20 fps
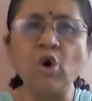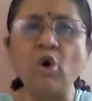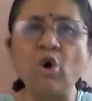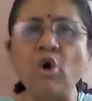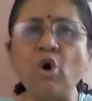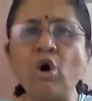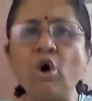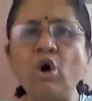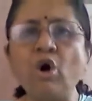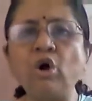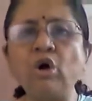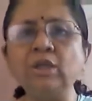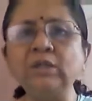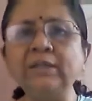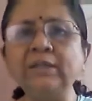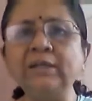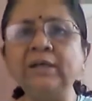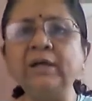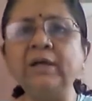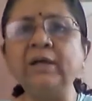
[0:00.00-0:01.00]
all
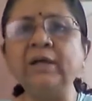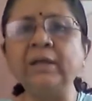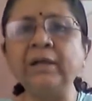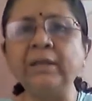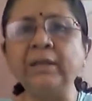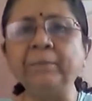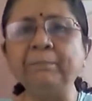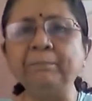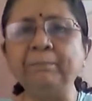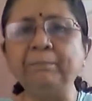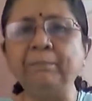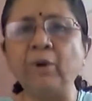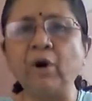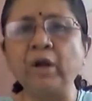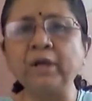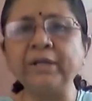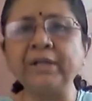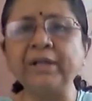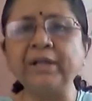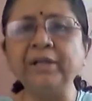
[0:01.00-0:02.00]
the
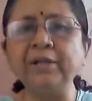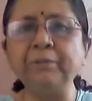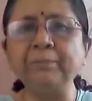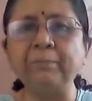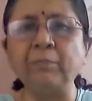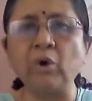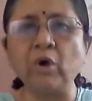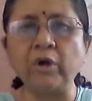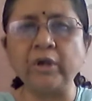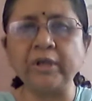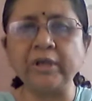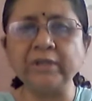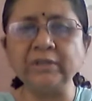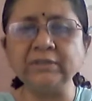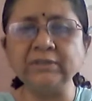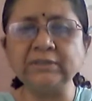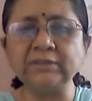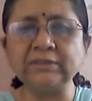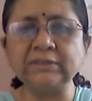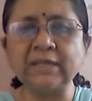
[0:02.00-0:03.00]
important
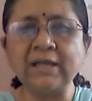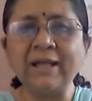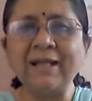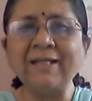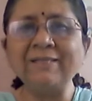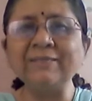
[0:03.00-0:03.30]
points,